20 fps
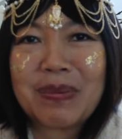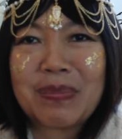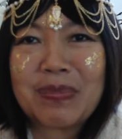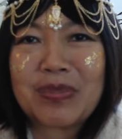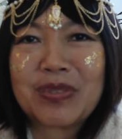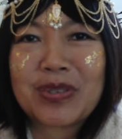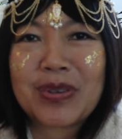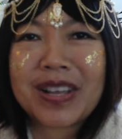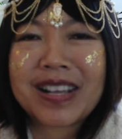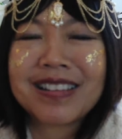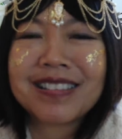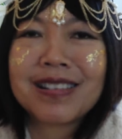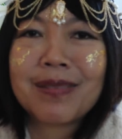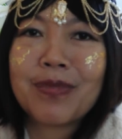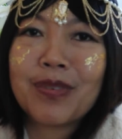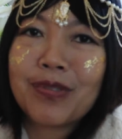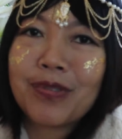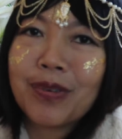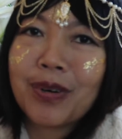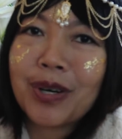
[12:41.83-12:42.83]
so I can sit
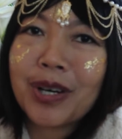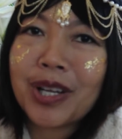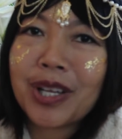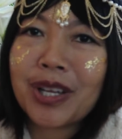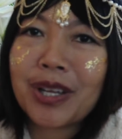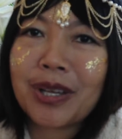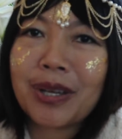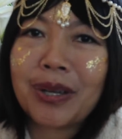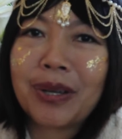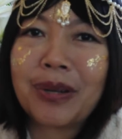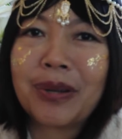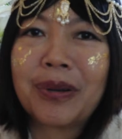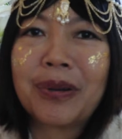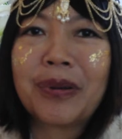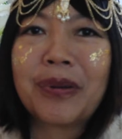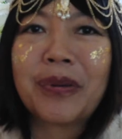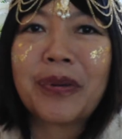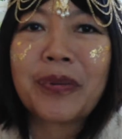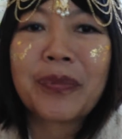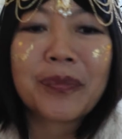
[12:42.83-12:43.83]
before
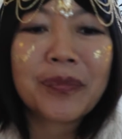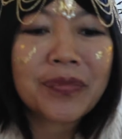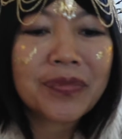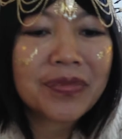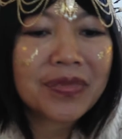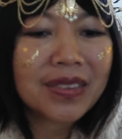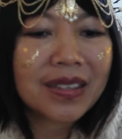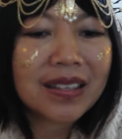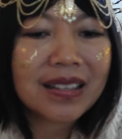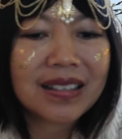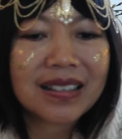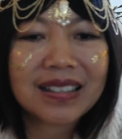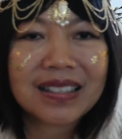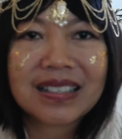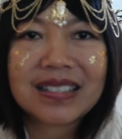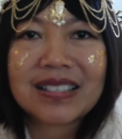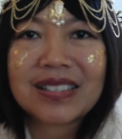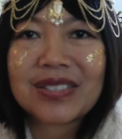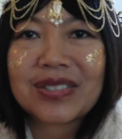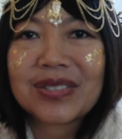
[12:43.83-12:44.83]
you,
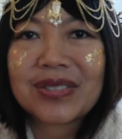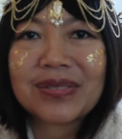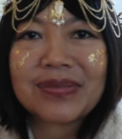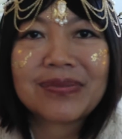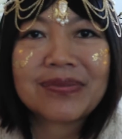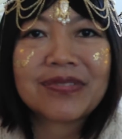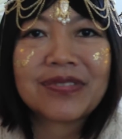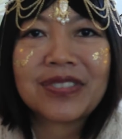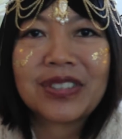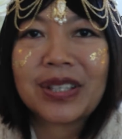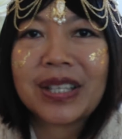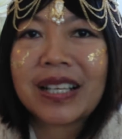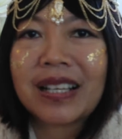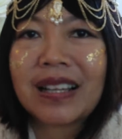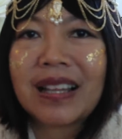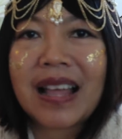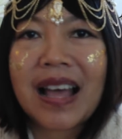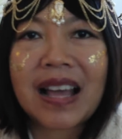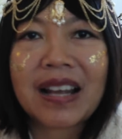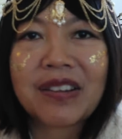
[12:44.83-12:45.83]
just feeling
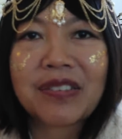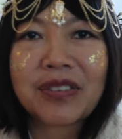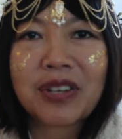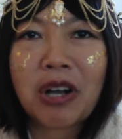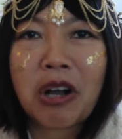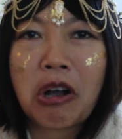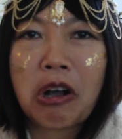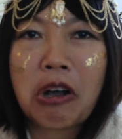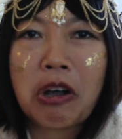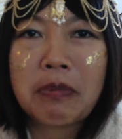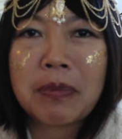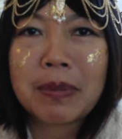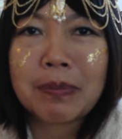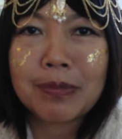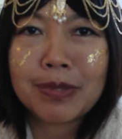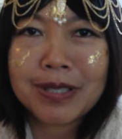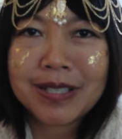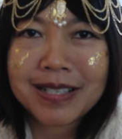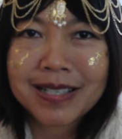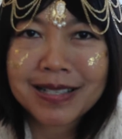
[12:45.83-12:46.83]
a lot of calm and
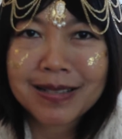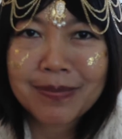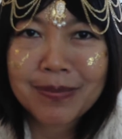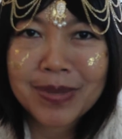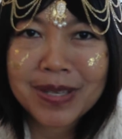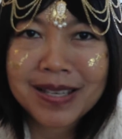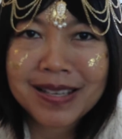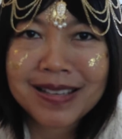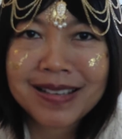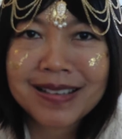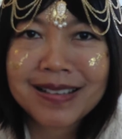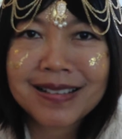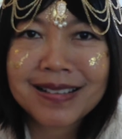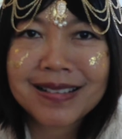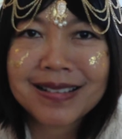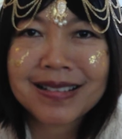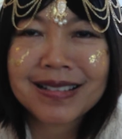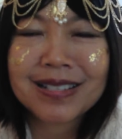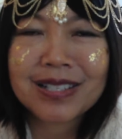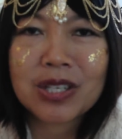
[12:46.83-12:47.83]
bliss and
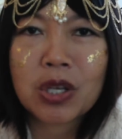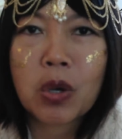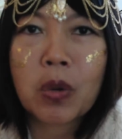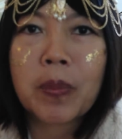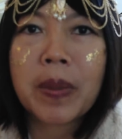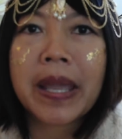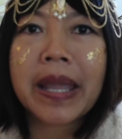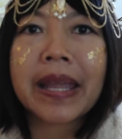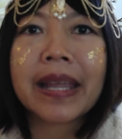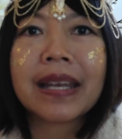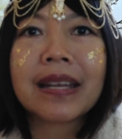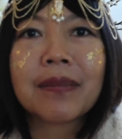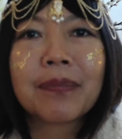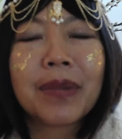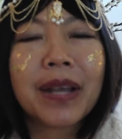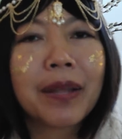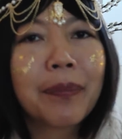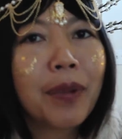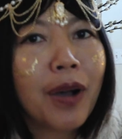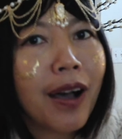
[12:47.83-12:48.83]
peace and no pain in
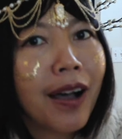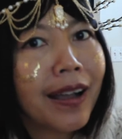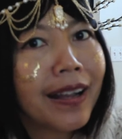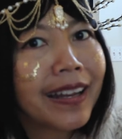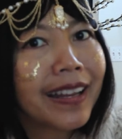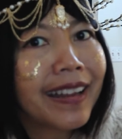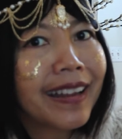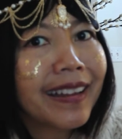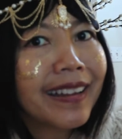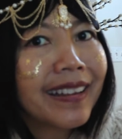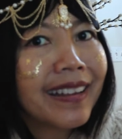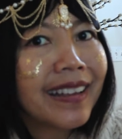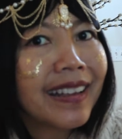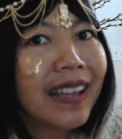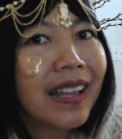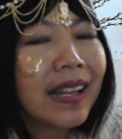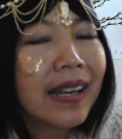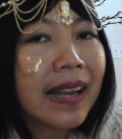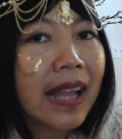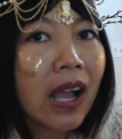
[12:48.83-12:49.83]
my body.
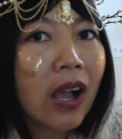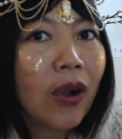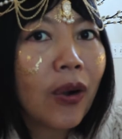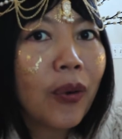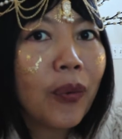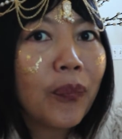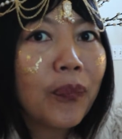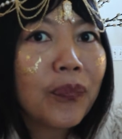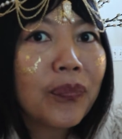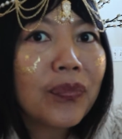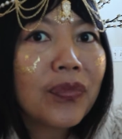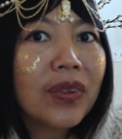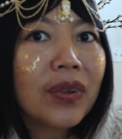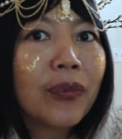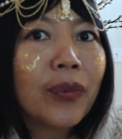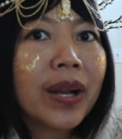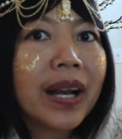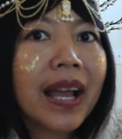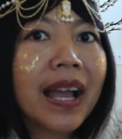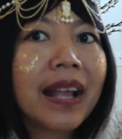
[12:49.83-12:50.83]
Now,
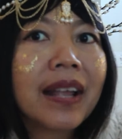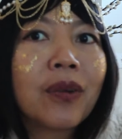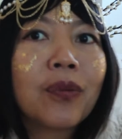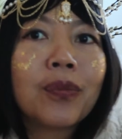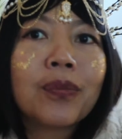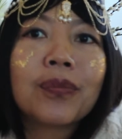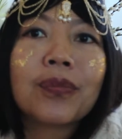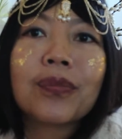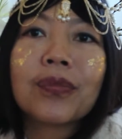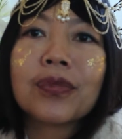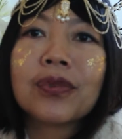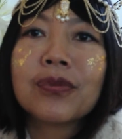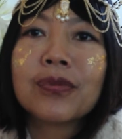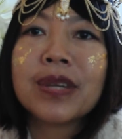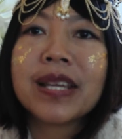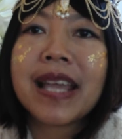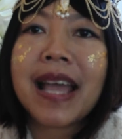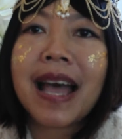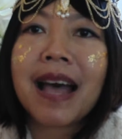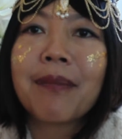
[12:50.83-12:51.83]
when I
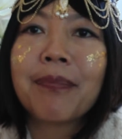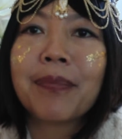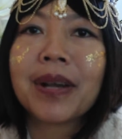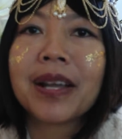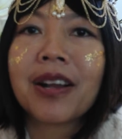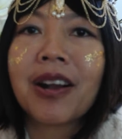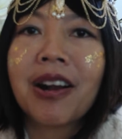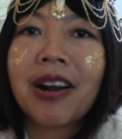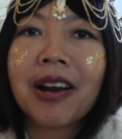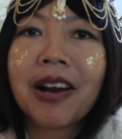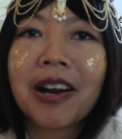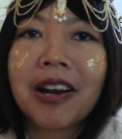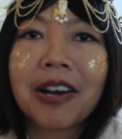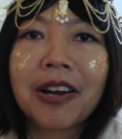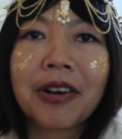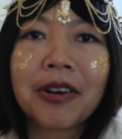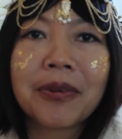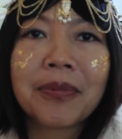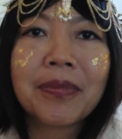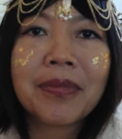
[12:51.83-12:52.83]
rehab my
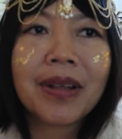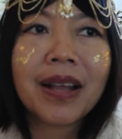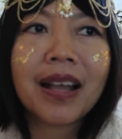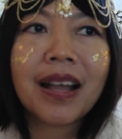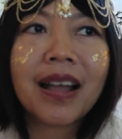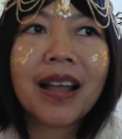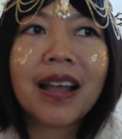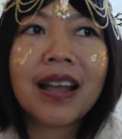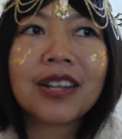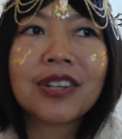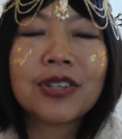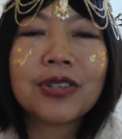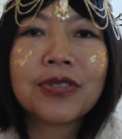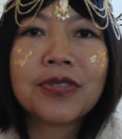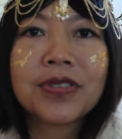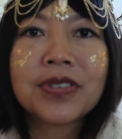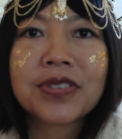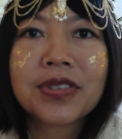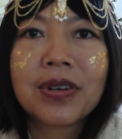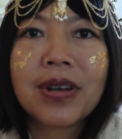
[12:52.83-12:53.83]
arm and do
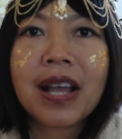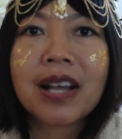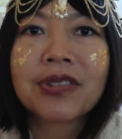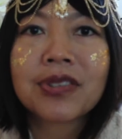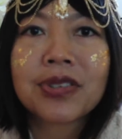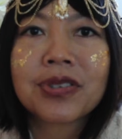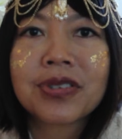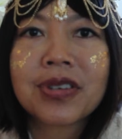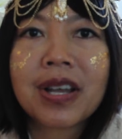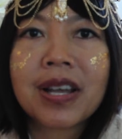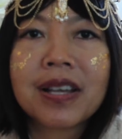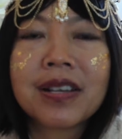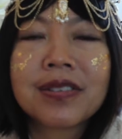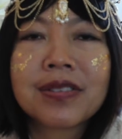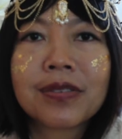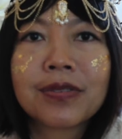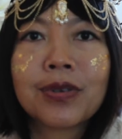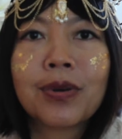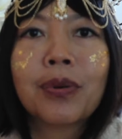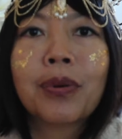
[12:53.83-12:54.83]
physical exercise,
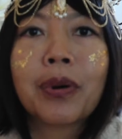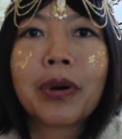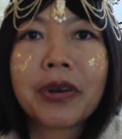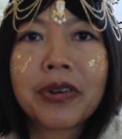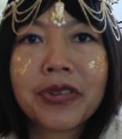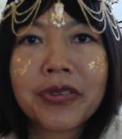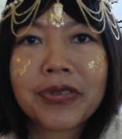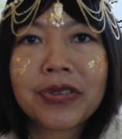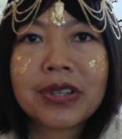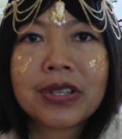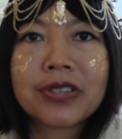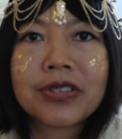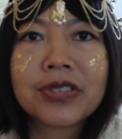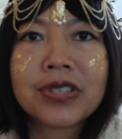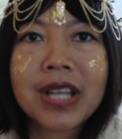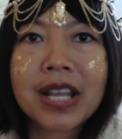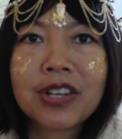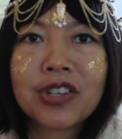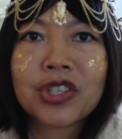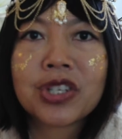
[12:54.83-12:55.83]
of course, there's
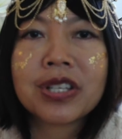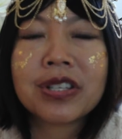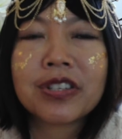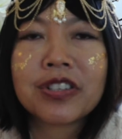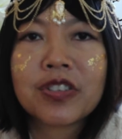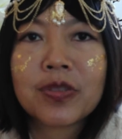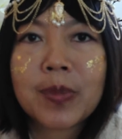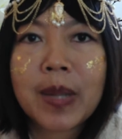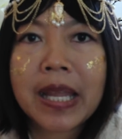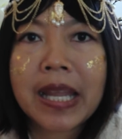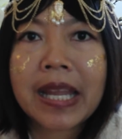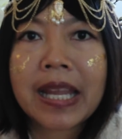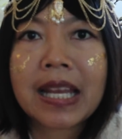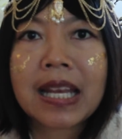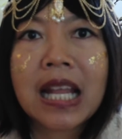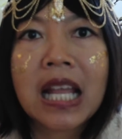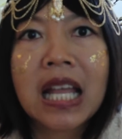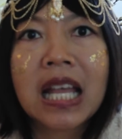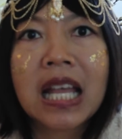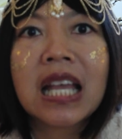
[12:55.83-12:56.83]
tension, there's pain,
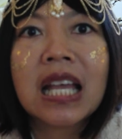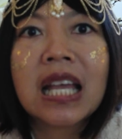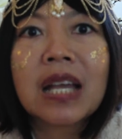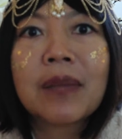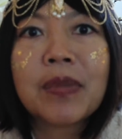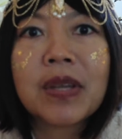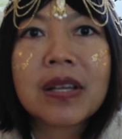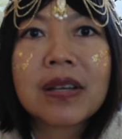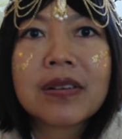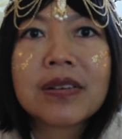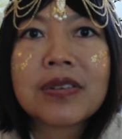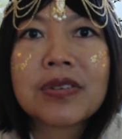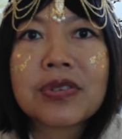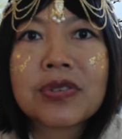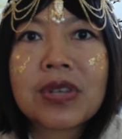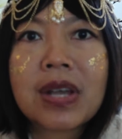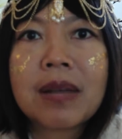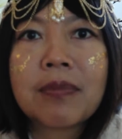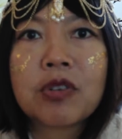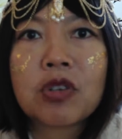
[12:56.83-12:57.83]
because
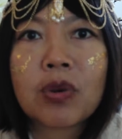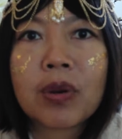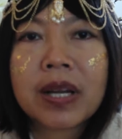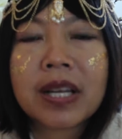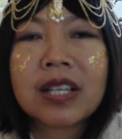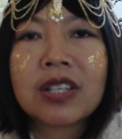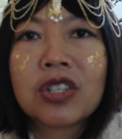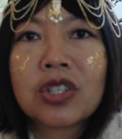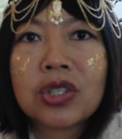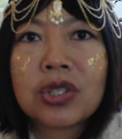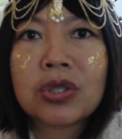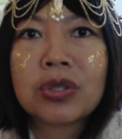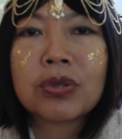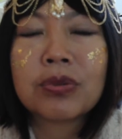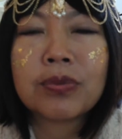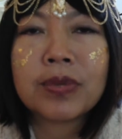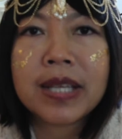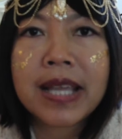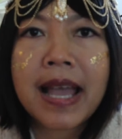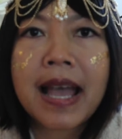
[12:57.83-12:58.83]
I'm trying to
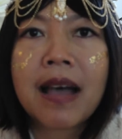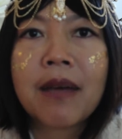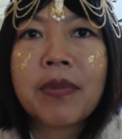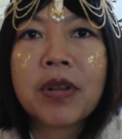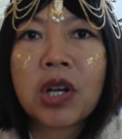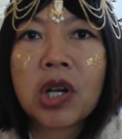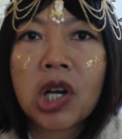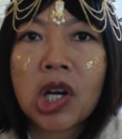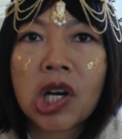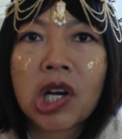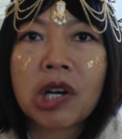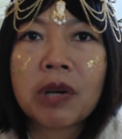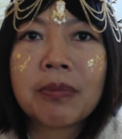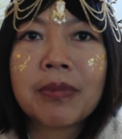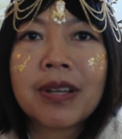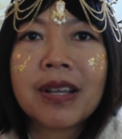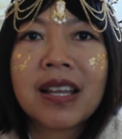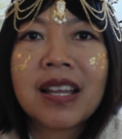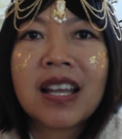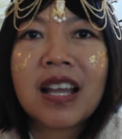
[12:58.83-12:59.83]
rehab an arm,
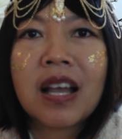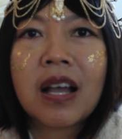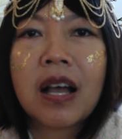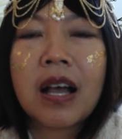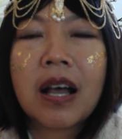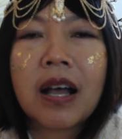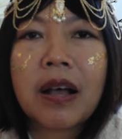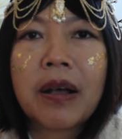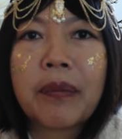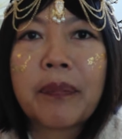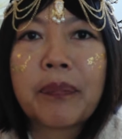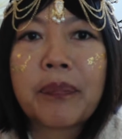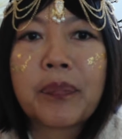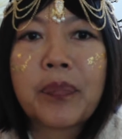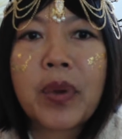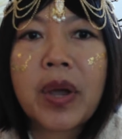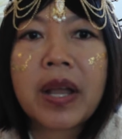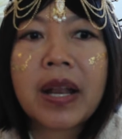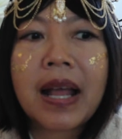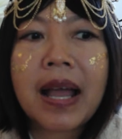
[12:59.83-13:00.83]

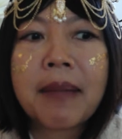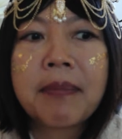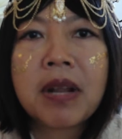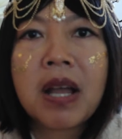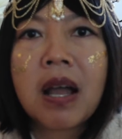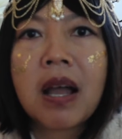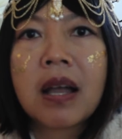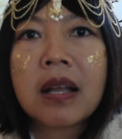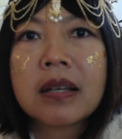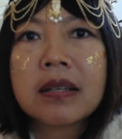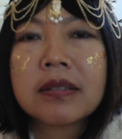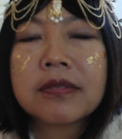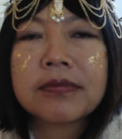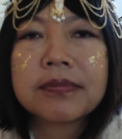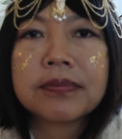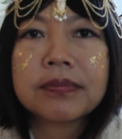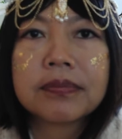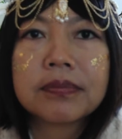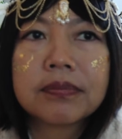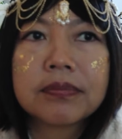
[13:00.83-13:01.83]
but I'm not
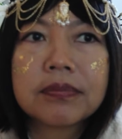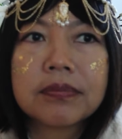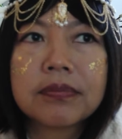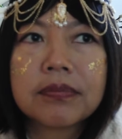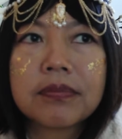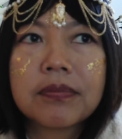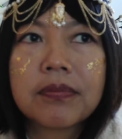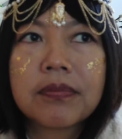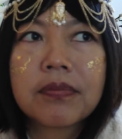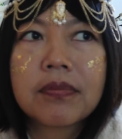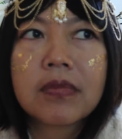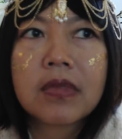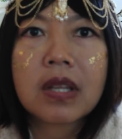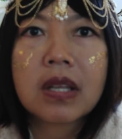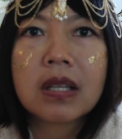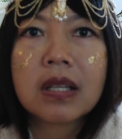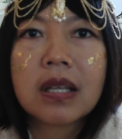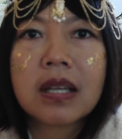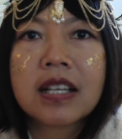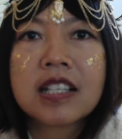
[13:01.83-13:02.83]

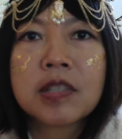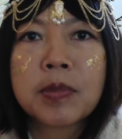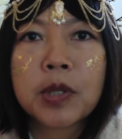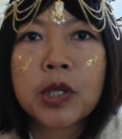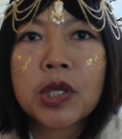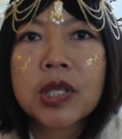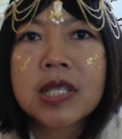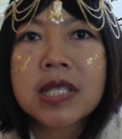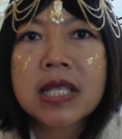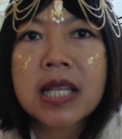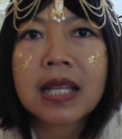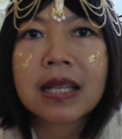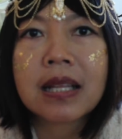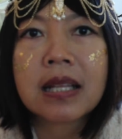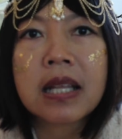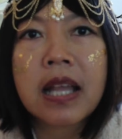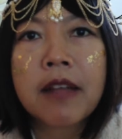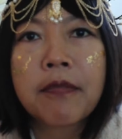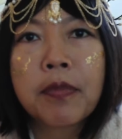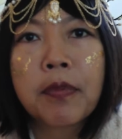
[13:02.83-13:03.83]
experiencing the
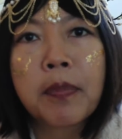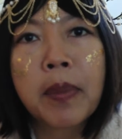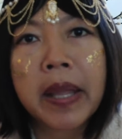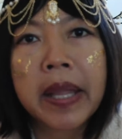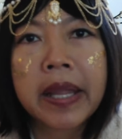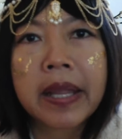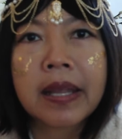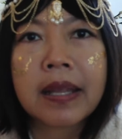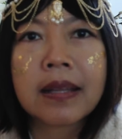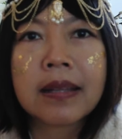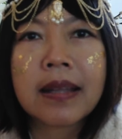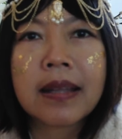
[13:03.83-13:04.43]
type of pain